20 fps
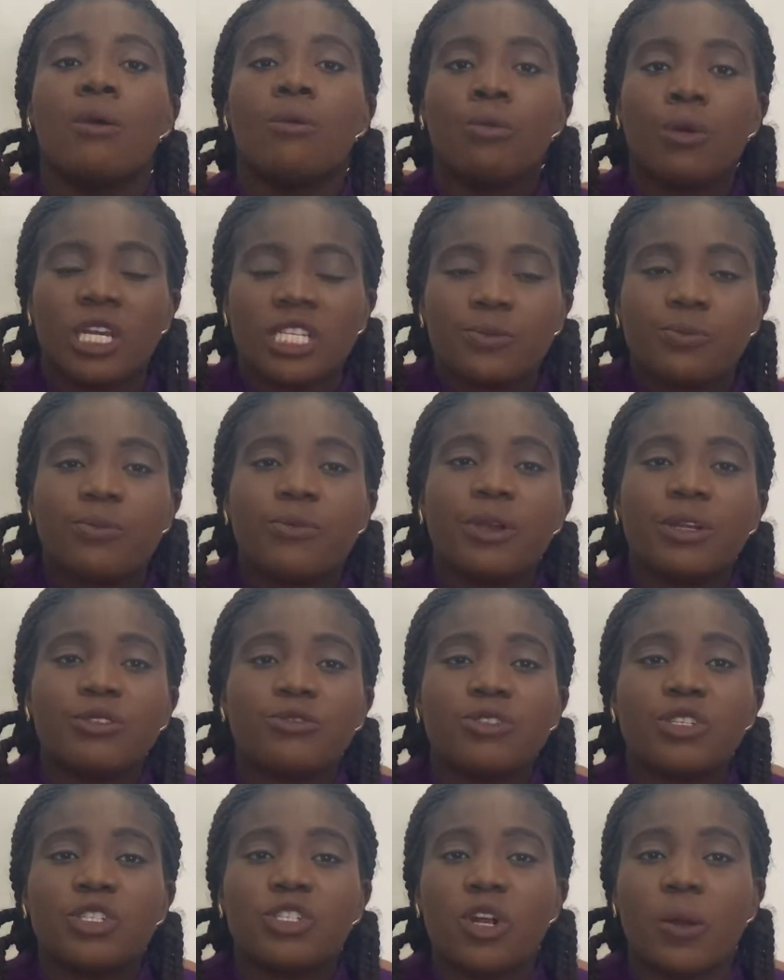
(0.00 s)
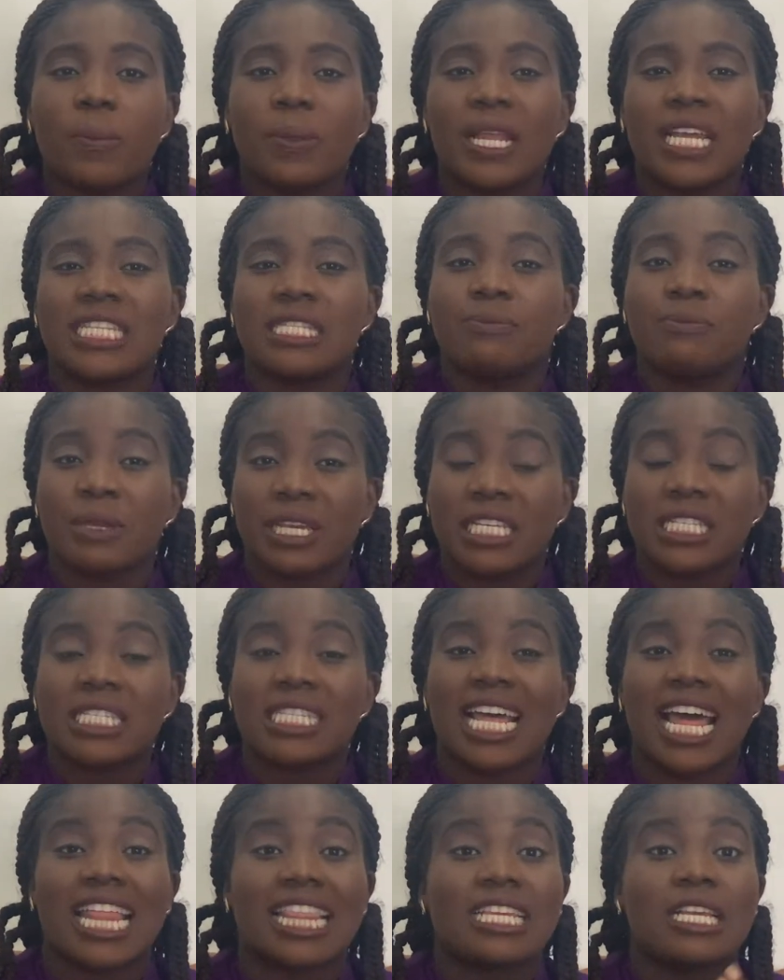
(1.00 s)
Respiratory droplets means
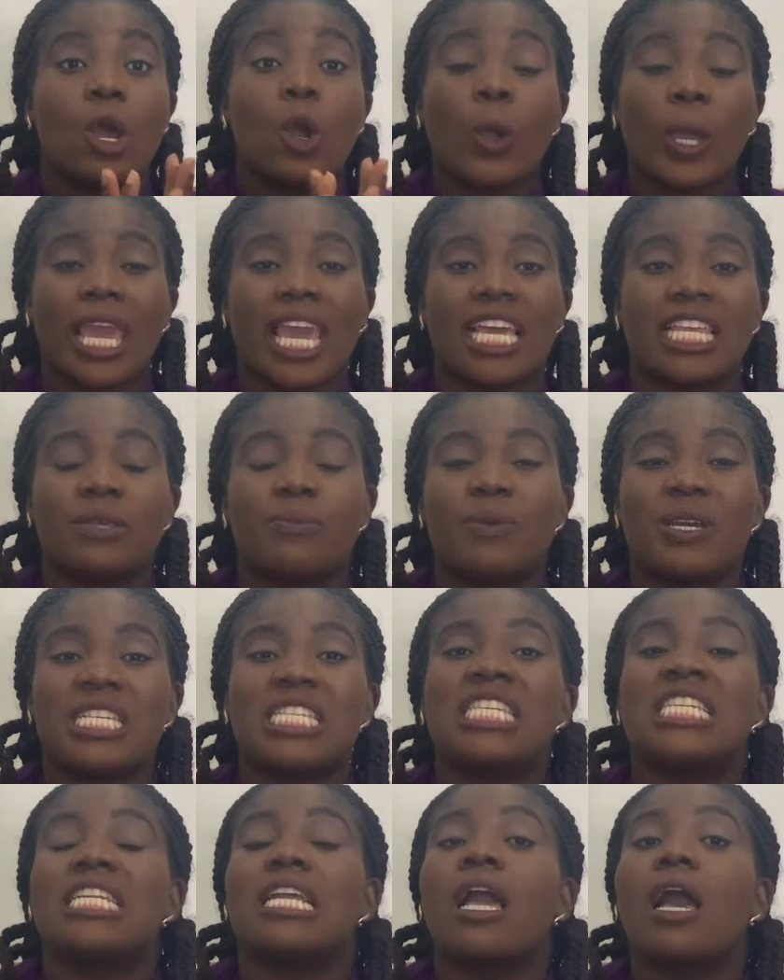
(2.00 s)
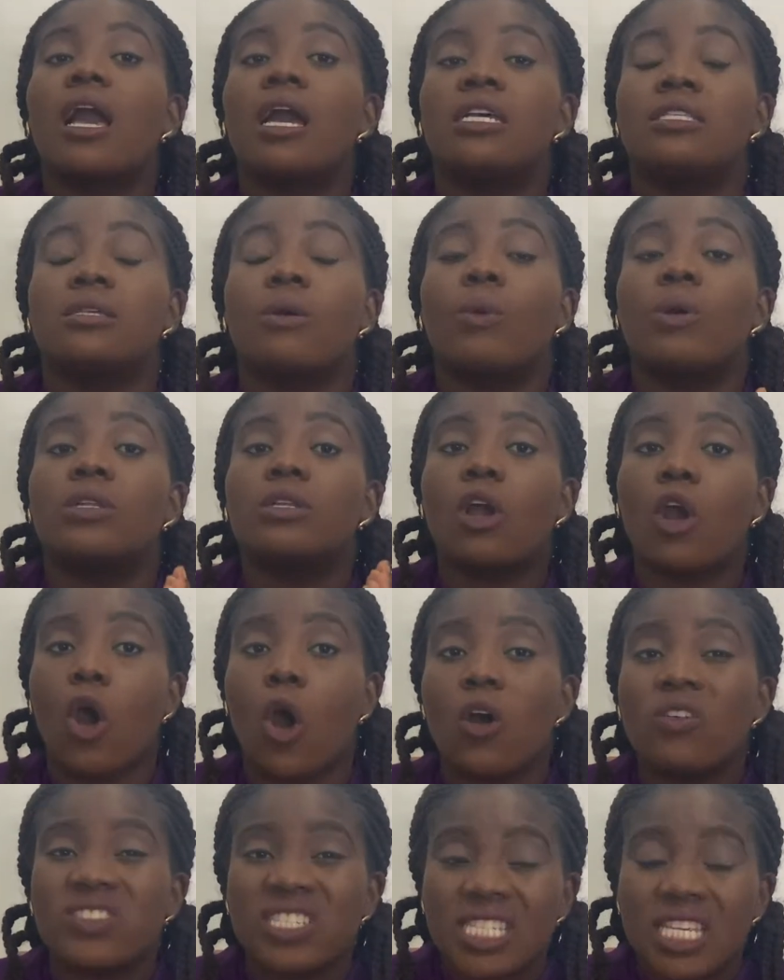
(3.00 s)
that, okay, someone
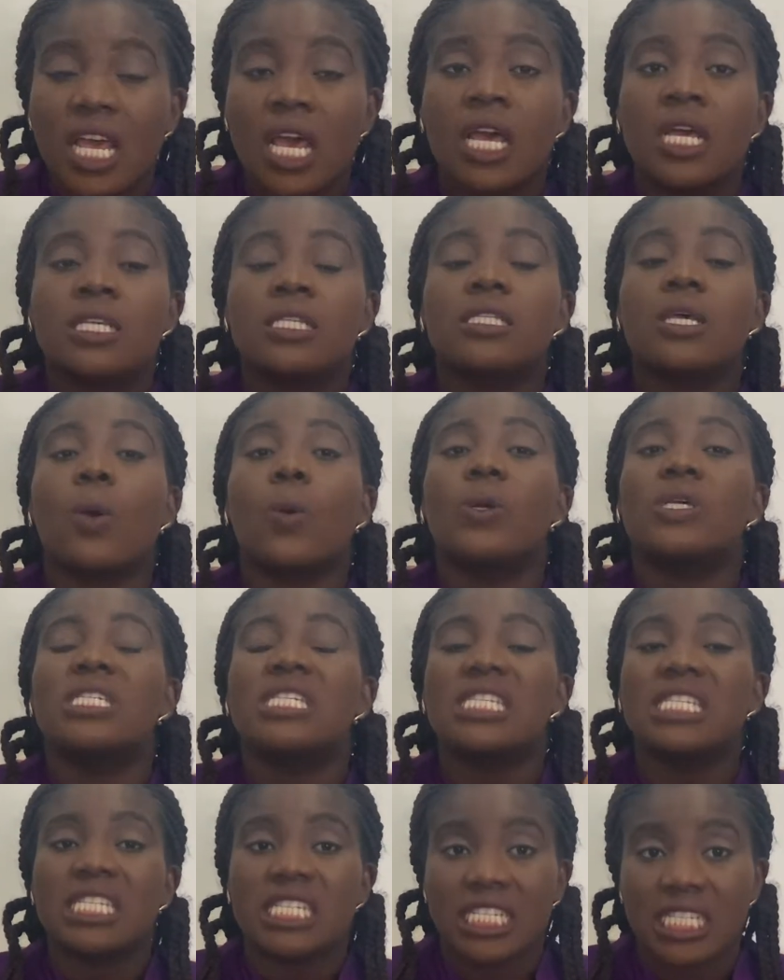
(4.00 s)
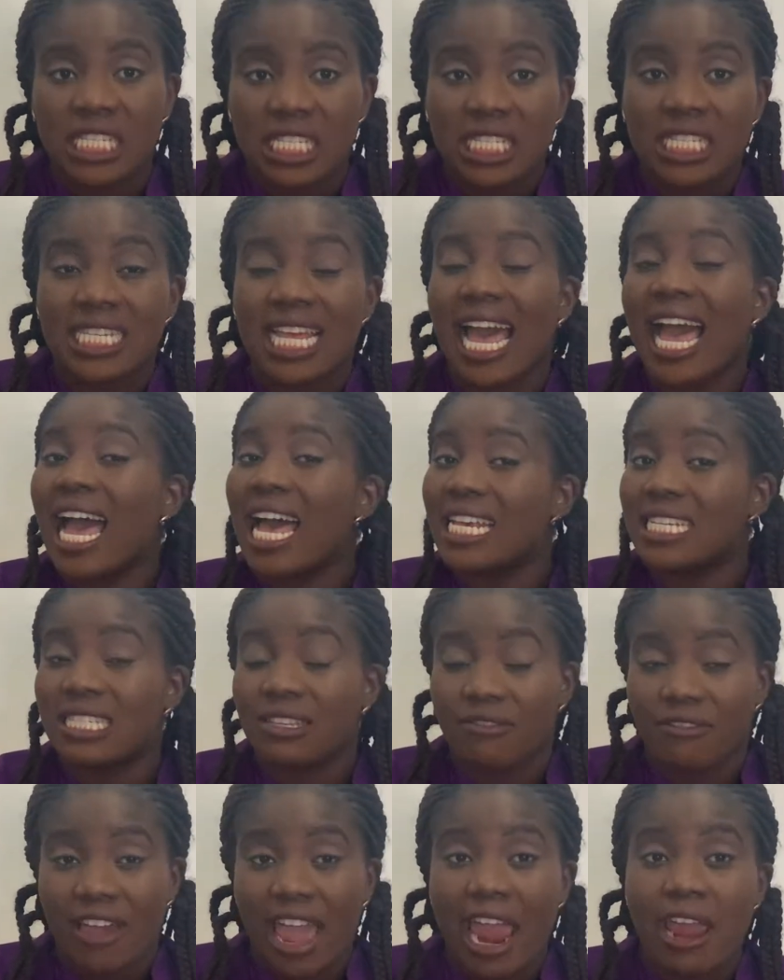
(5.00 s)
coughs, someone sneezes that has
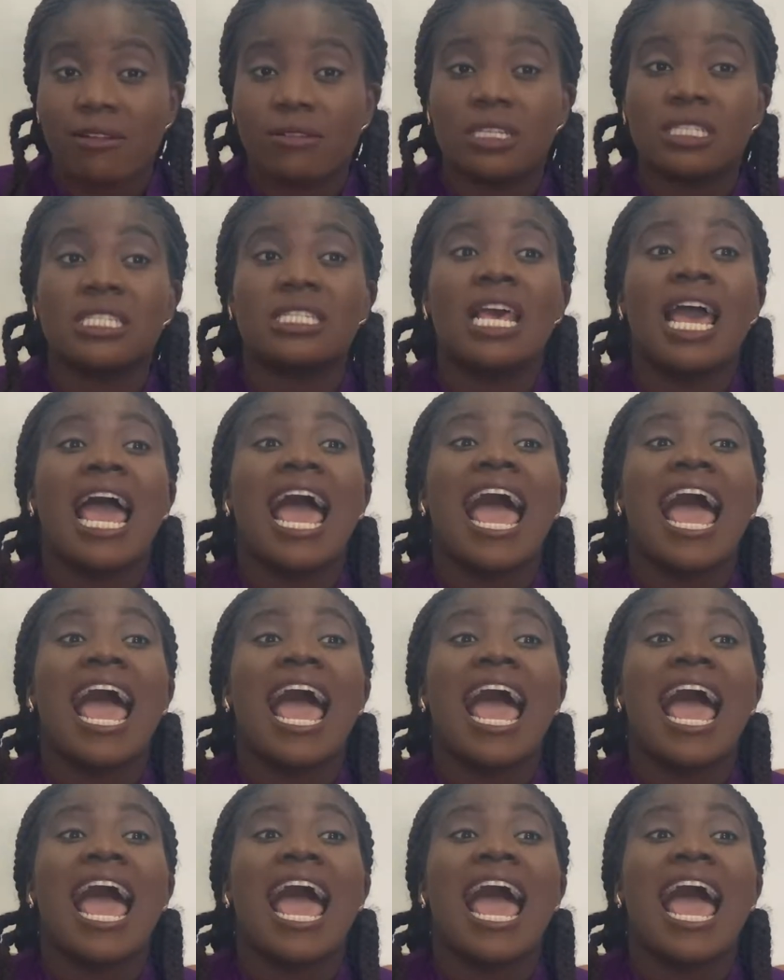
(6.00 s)
the virus,